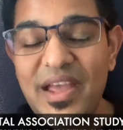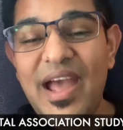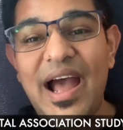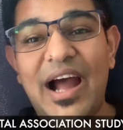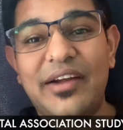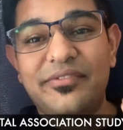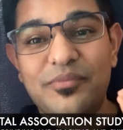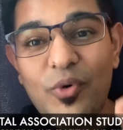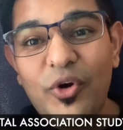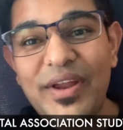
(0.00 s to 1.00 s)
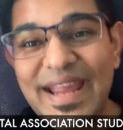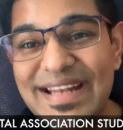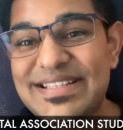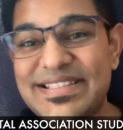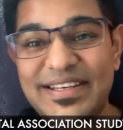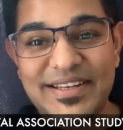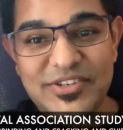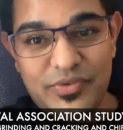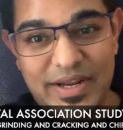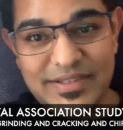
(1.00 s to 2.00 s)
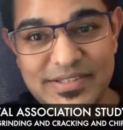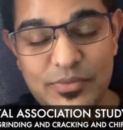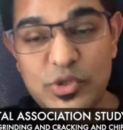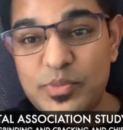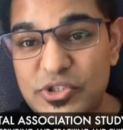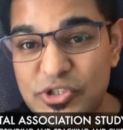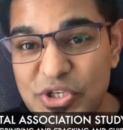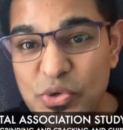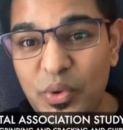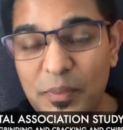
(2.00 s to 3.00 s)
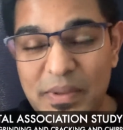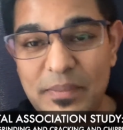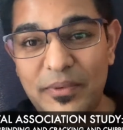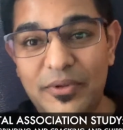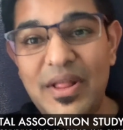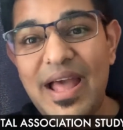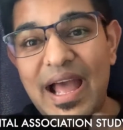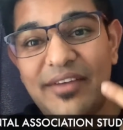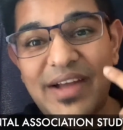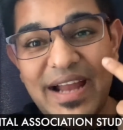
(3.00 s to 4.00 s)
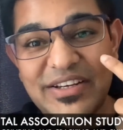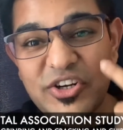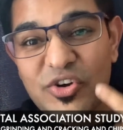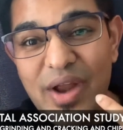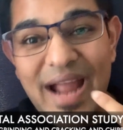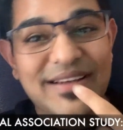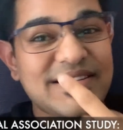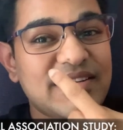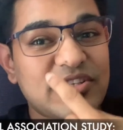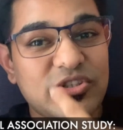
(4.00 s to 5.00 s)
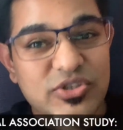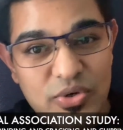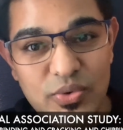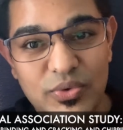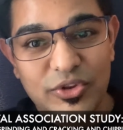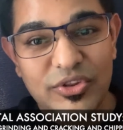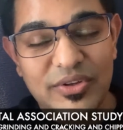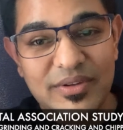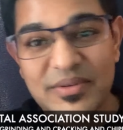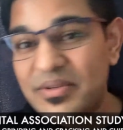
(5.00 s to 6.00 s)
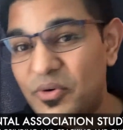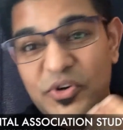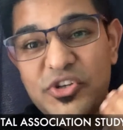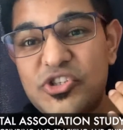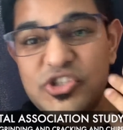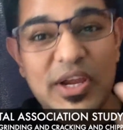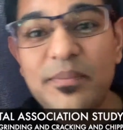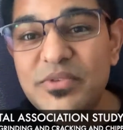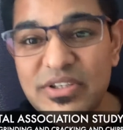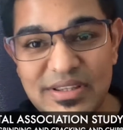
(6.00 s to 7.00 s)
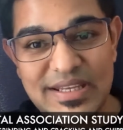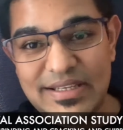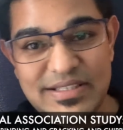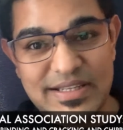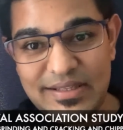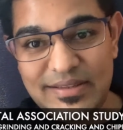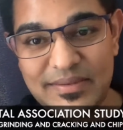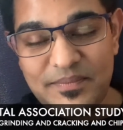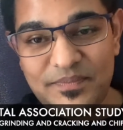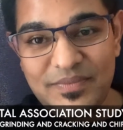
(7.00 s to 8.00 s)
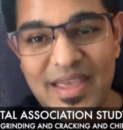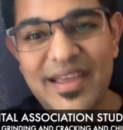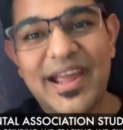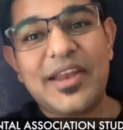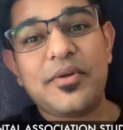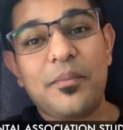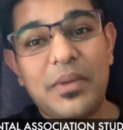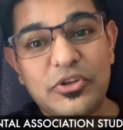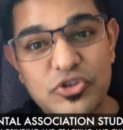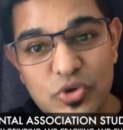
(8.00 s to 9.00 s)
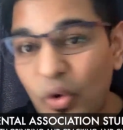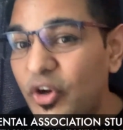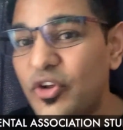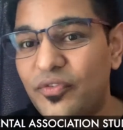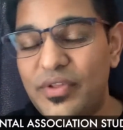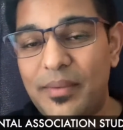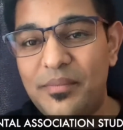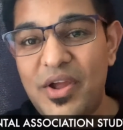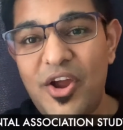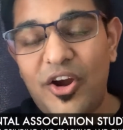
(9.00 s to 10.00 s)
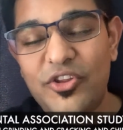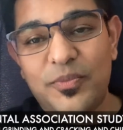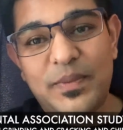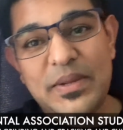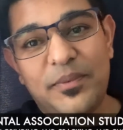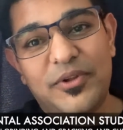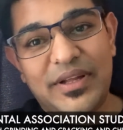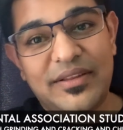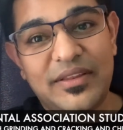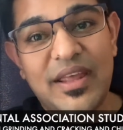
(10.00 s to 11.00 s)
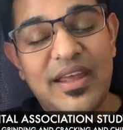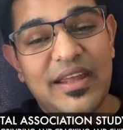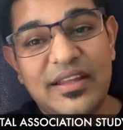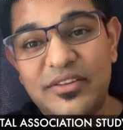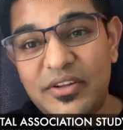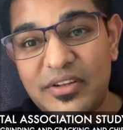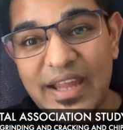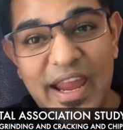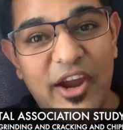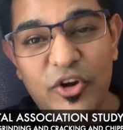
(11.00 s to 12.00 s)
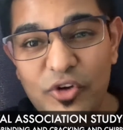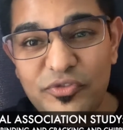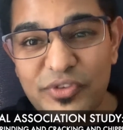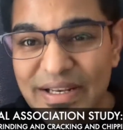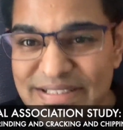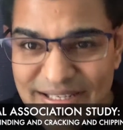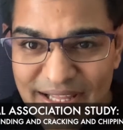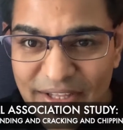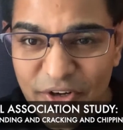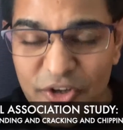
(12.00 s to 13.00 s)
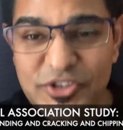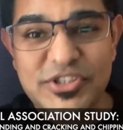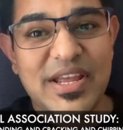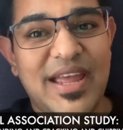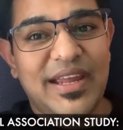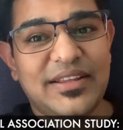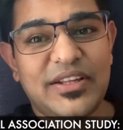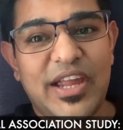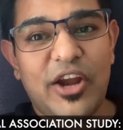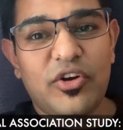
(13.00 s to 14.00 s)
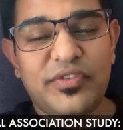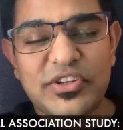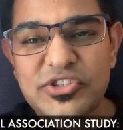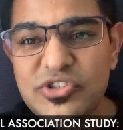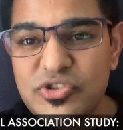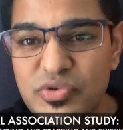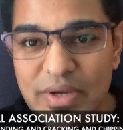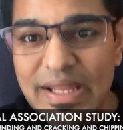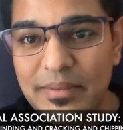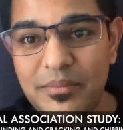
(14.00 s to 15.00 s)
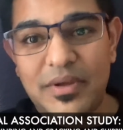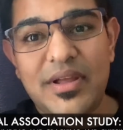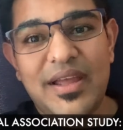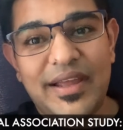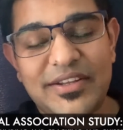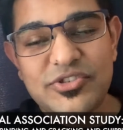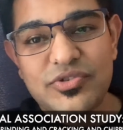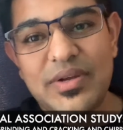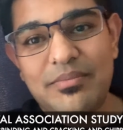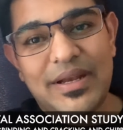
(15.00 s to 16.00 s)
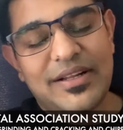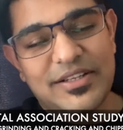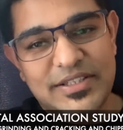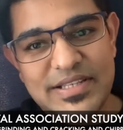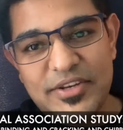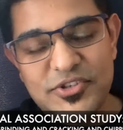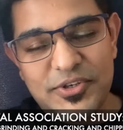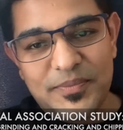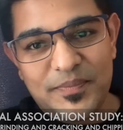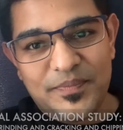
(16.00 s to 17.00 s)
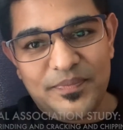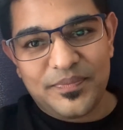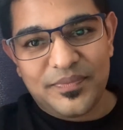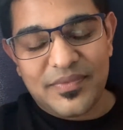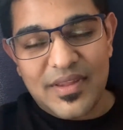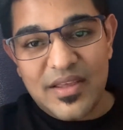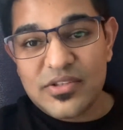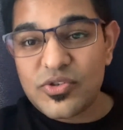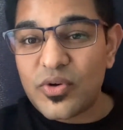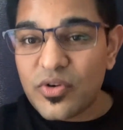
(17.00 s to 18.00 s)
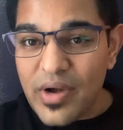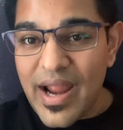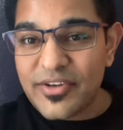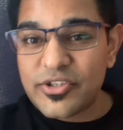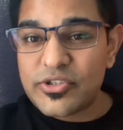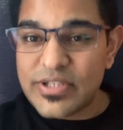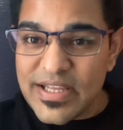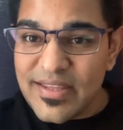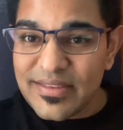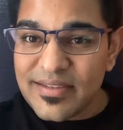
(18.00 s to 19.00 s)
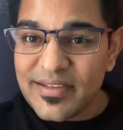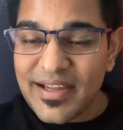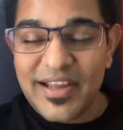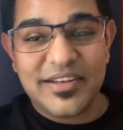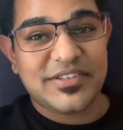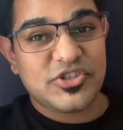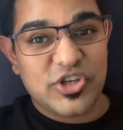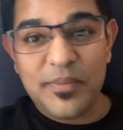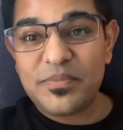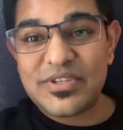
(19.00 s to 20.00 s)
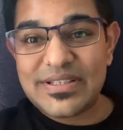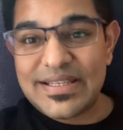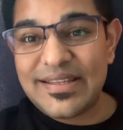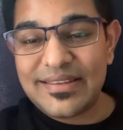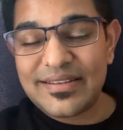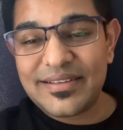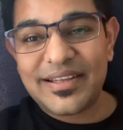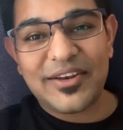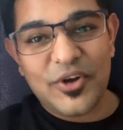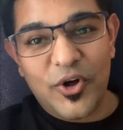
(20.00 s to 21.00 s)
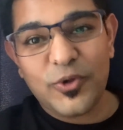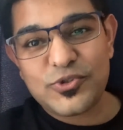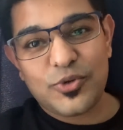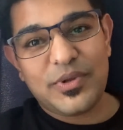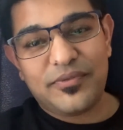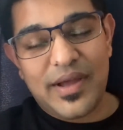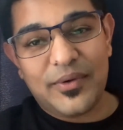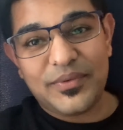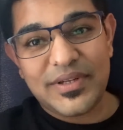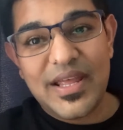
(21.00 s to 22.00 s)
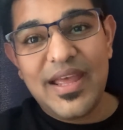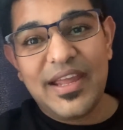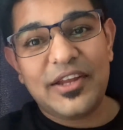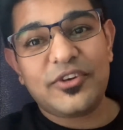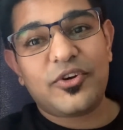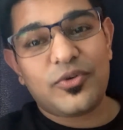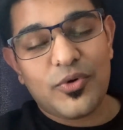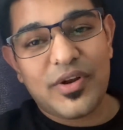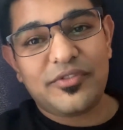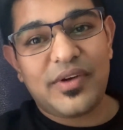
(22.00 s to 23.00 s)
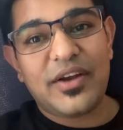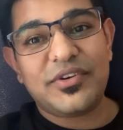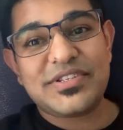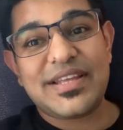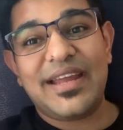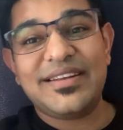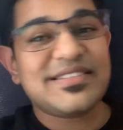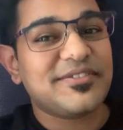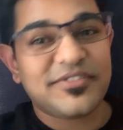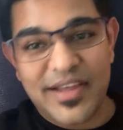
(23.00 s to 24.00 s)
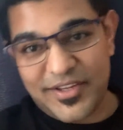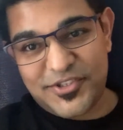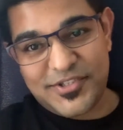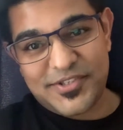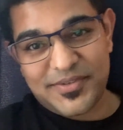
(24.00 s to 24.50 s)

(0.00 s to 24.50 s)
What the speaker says: have more incident rates, which means newer people have had cracked tooth or chipped teeth. And majority of them are the people in the care of ventilators, in the care of extreme medical attention. So cracked teeth and chipped teeth can also be found in coronavirus and its effects.